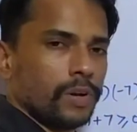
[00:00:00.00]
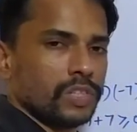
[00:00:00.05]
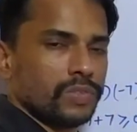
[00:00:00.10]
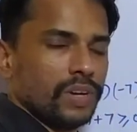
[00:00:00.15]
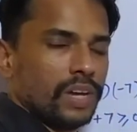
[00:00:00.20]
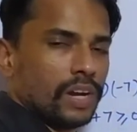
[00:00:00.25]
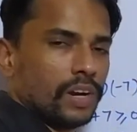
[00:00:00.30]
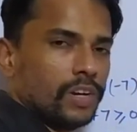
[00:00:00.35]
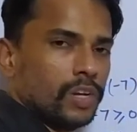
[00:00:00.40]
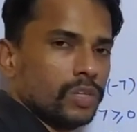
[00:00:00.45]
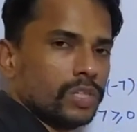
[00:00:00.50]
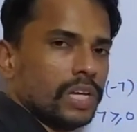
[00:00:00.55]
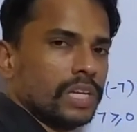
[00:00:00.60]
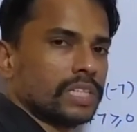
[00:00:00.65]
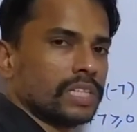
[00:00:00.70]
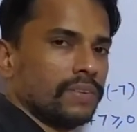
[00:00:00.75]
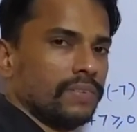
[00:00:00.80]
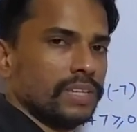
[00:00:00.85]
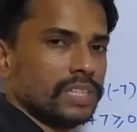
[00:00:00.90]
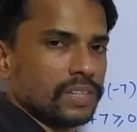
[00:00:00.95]
because we are
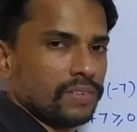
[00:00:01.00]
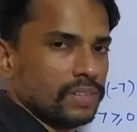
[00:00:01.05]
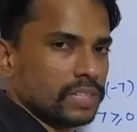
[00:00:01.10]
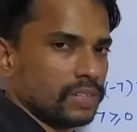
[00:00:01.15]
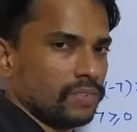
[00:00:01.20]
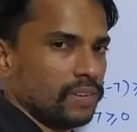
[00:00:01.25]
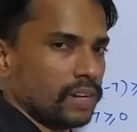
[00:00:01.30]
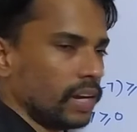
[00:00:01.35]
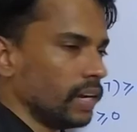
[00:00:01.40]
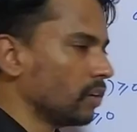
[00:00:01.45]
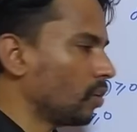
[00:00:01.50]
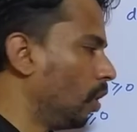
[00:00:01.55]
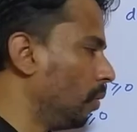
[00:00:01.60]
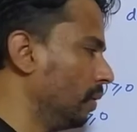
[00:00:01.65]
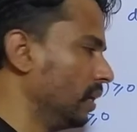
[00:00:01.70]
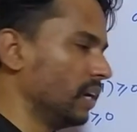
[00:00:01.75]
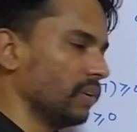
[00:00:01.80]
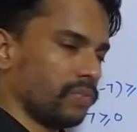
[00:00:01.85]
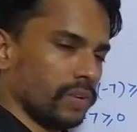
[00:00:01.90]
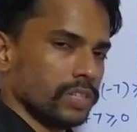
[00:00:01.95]
reducing 7, 7, 7, right?
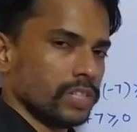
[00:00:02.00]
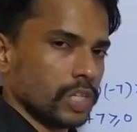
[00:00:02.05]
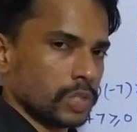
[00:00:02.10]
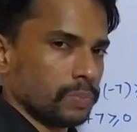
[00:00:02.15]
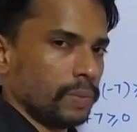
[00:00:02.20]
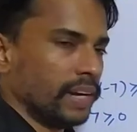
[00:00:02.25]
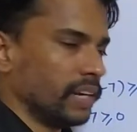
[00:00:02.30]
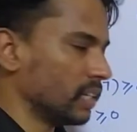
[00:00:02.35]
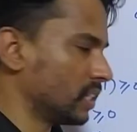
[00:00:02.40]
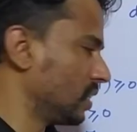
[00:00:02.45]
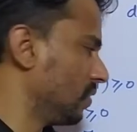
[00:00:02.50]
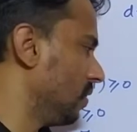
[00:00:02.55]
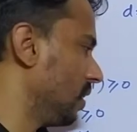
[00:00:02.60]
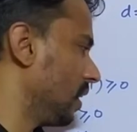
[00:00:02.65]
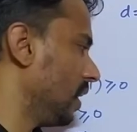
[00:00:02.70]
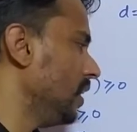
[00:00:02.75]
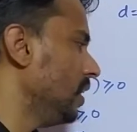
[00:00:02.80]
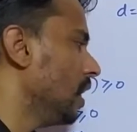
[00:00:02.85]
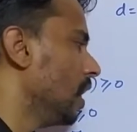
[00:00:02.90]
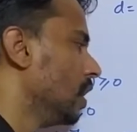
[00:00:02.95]
Common difference is minus 7,
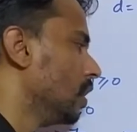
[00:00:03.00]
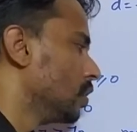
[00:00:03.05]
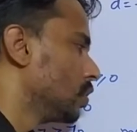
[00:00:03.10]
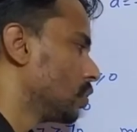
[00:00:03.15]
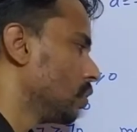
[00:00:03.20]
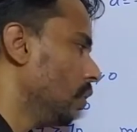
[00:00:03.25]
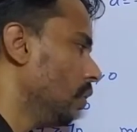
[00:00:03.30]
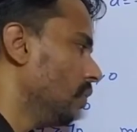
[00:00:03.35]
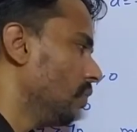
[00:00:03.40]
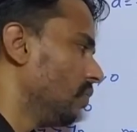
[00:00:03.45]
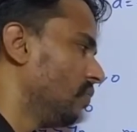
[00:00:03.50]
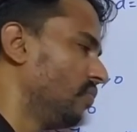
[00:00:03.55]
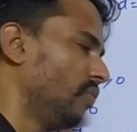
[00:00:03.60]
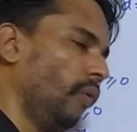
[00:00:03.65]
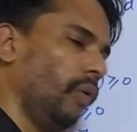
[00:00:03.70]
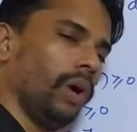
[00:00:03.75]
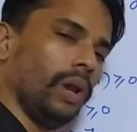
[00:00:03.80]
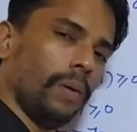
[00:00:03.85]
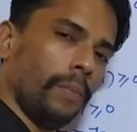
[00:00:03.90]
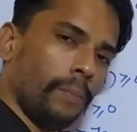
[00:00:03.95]
right? So
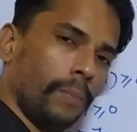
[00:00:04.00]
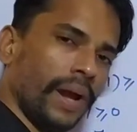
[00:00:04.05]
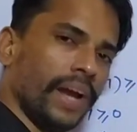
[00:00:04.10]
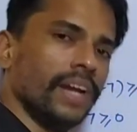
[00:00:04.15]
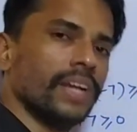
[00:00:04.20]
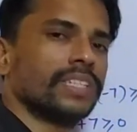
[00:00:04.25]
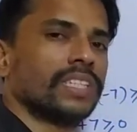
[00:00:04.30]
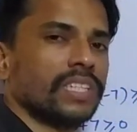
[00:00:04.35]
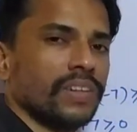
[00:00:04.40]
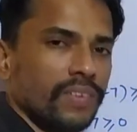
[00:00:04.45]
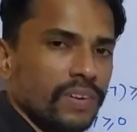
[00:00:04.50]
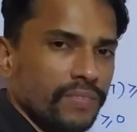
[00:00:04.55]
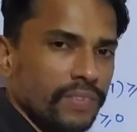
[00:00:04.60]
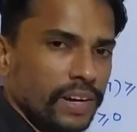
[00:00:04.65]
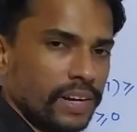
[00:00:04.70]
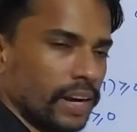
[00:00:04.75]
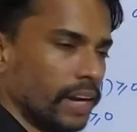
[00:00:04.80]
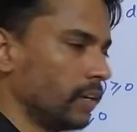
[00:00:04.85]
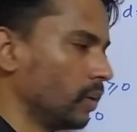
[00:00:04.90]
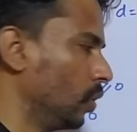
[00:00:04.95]
4 minus 7
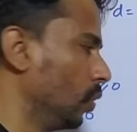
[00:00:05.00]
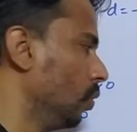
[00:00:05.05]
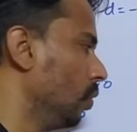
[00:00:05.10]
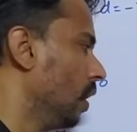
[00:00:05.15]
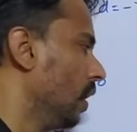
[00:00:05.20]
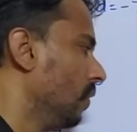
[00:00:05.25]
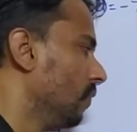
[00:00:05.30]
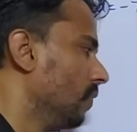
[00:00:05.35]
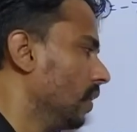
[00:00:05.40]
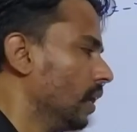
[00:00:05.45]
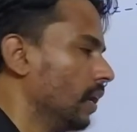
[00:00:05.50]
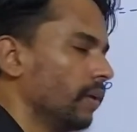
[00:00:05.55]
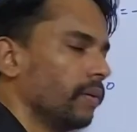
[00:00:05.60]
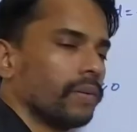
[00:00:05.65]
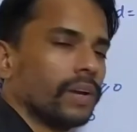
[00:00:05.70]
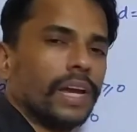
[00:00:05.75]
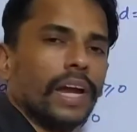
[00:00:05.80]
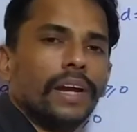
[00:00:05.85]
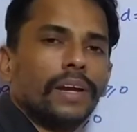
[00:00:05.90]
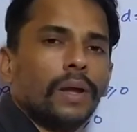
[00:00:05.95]
we try to do, will
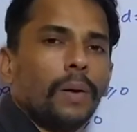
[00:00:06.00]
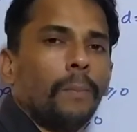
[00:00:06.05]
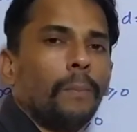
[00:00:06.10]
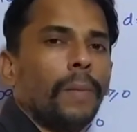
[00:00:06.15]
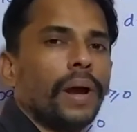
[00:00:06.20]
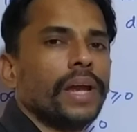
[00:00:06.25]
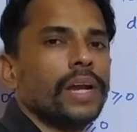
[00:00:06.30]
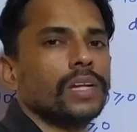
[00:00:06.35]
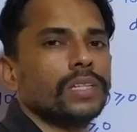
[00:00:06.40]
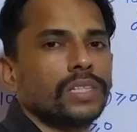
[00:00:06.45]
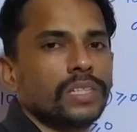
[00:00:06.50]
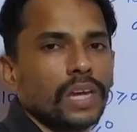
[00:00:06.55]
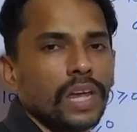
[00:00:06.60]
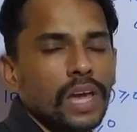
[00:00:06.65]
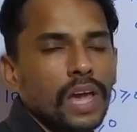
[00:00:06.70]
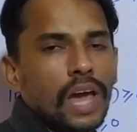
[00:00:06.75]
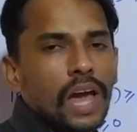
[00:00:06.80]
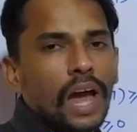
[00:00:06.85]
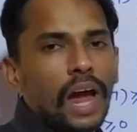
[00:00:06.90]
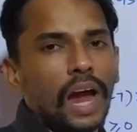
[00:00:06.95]
get minus
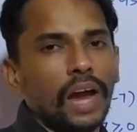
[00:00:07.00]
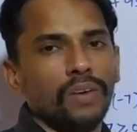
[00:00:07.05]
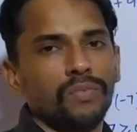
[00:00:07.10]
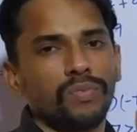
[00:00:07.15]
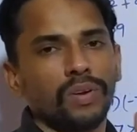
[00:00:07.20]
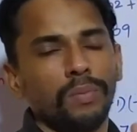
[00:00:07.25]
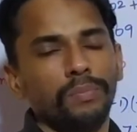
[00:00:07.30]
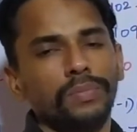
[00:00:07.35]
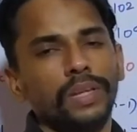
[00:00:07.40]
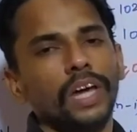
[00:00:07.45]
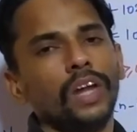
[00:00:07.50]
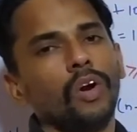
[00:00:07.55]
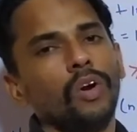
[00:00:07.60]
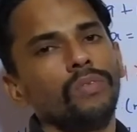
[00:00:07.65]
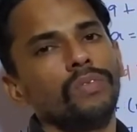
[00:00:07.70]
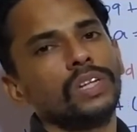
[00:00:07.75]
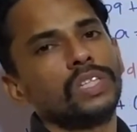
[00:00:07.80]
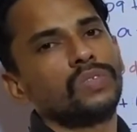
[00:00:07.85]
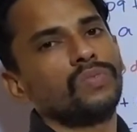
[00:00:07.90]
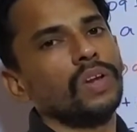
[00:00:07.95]
3, and from there
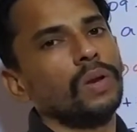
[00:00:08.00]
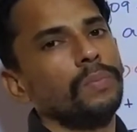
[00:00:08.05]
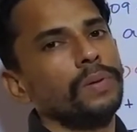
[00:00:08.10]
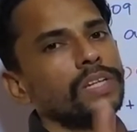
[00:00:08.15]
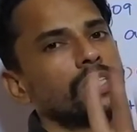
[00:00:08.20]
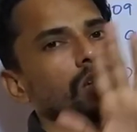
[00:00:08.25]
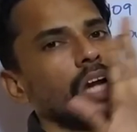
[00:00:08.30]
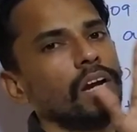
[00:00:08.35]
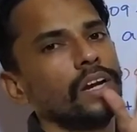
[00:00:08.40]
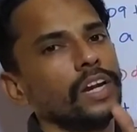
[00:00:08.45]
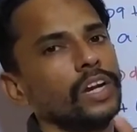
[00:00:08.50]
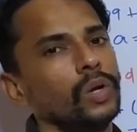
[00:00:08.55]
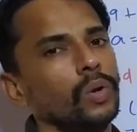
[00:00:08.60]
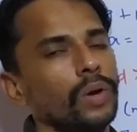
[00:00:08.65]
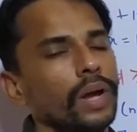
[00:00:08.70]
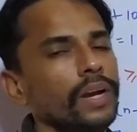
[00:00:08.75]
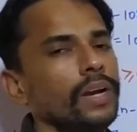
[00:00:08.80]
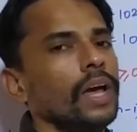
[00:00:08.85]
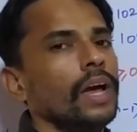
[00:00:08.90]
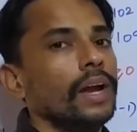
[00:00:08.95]
onwards we'll be starting
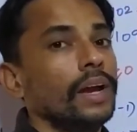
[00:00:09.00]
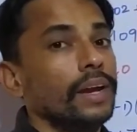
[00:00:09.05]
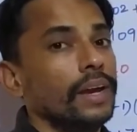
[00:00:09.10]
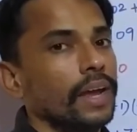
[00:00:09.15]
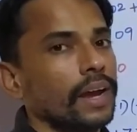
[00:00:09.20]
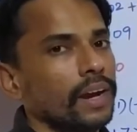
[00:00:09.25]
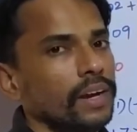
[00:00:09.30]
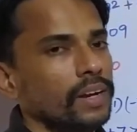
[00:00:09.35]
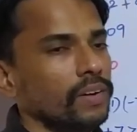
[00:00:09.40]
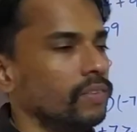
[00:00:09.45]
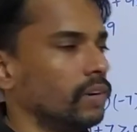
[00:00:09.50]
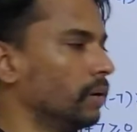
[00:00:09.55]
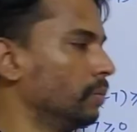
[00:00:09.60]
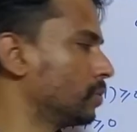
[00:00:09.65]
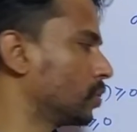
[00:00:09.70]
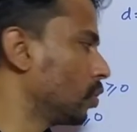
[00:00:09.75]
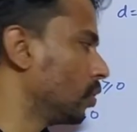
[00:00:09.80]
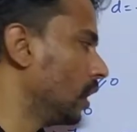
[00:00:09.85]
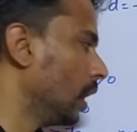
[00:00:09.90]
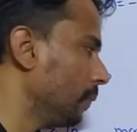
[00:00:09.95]
to get negative
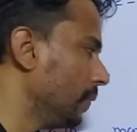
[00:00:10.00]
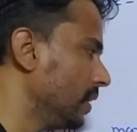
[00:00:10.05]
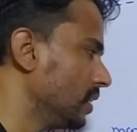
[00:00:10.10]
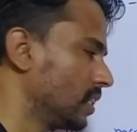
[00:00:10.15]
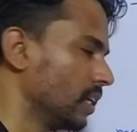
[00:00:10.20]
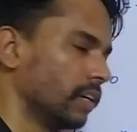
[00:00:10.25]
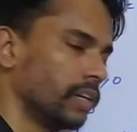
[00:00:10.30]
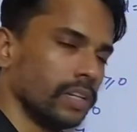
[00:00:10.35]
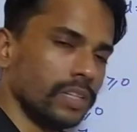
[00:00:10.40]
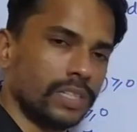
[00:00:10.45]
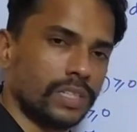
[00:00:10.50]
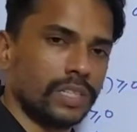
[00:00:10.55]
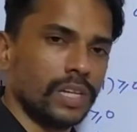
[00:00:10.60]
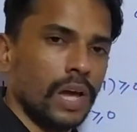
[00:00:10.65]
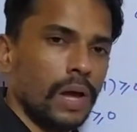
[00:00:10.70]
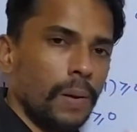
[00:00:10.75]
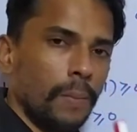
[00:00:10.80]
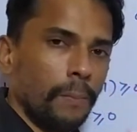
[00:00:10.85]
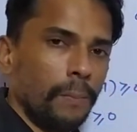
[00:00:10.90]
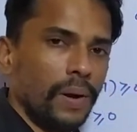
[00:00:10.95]
terms. So that means it
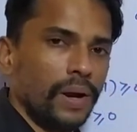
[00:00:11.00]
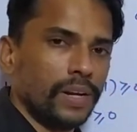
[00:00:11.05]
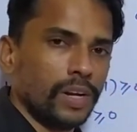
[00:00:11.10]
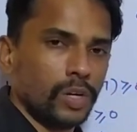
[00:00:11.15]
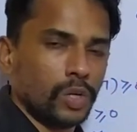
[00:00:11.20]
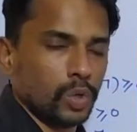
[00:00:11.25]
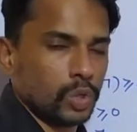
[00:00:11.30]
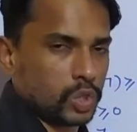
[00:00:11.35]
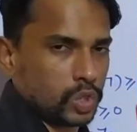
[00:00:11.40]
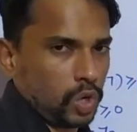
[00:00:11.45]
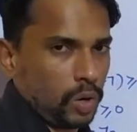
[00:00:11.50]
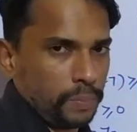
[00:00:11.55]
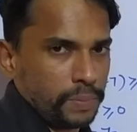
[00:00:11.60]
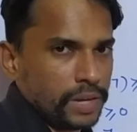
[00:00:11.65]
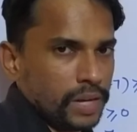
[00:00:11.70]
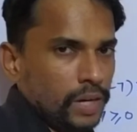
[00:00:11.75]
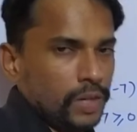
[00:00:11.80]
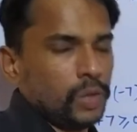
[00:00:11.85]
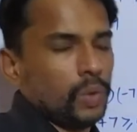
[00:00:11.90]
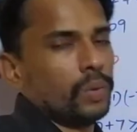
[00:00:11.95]
is better to
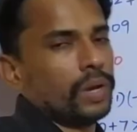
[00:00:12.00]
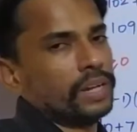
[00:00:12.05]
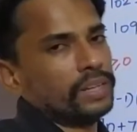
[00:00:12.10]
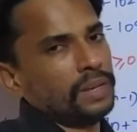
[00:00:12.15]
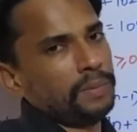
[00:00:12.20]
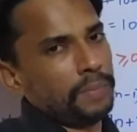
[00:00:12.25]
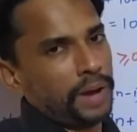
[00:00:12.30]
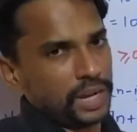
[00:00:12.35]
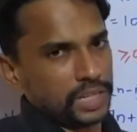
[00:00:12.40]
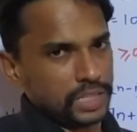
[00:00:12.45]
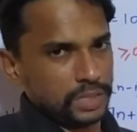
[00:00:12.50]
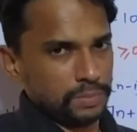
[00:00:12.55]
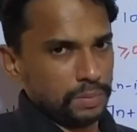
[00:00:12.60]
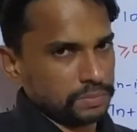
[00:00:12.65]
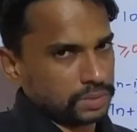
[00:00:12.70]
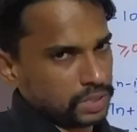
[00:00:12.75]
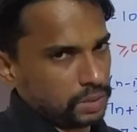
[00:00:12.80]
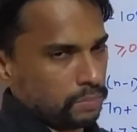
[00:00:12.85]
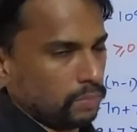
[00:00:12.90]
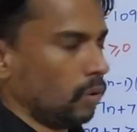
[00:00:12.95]
stop here to get the
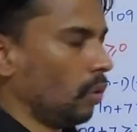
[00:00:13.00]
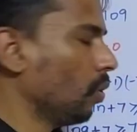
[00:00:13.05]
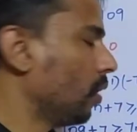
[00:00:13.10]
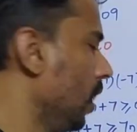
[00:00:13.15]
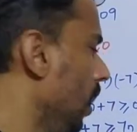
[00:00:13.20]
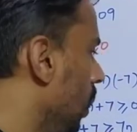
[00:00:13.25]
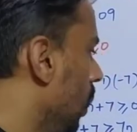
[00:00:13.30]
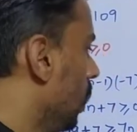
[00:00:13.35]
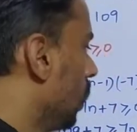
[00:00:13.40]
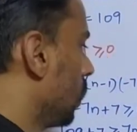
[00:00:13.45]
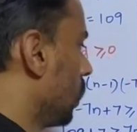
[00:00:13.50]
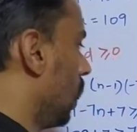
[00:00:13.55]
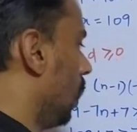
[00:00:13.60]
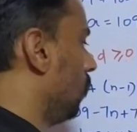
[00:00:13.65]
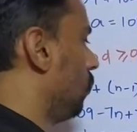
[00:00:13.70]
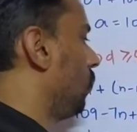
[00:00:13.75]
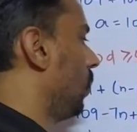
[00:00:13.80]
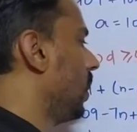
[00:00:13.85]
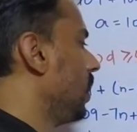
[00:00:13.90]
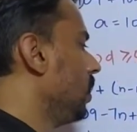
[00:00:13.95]
maximum sum. Okay,
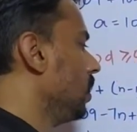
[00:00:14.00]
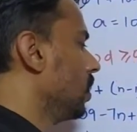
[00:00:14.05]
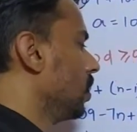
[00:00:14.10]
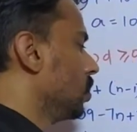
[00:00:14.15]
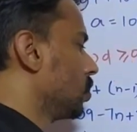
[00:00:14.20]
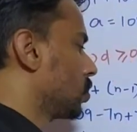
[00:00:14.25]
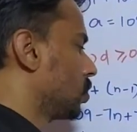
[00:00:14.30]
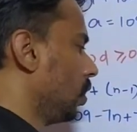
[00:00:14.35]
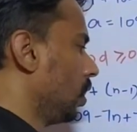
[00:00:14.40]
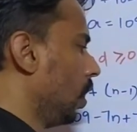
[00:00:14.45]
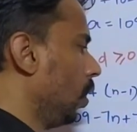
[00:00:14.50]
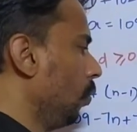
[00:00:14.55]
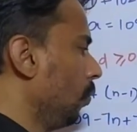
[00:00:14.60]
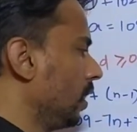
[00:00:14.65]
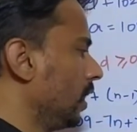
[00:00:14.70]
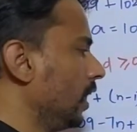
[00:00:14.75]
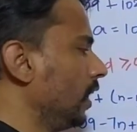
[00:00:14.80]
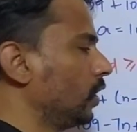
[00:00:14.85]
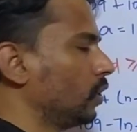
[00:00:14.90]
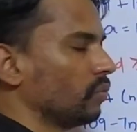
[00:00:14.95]
yeah, fine. So now
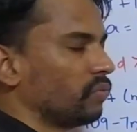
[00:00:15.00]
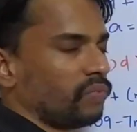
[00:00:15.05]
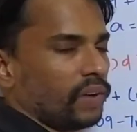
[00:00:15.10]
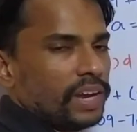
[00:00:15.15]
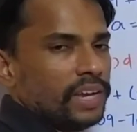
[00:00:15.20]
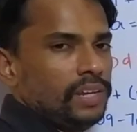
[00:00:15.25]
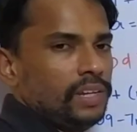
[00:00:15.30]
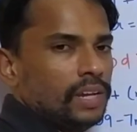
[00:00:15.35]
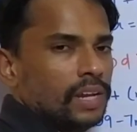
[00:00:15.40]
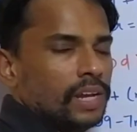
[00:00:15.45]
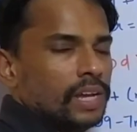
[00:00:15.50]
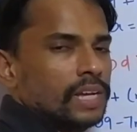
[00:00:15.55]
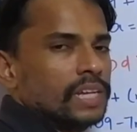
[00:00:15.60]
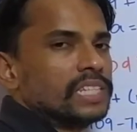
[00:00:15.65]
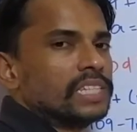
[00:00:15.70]
we need to find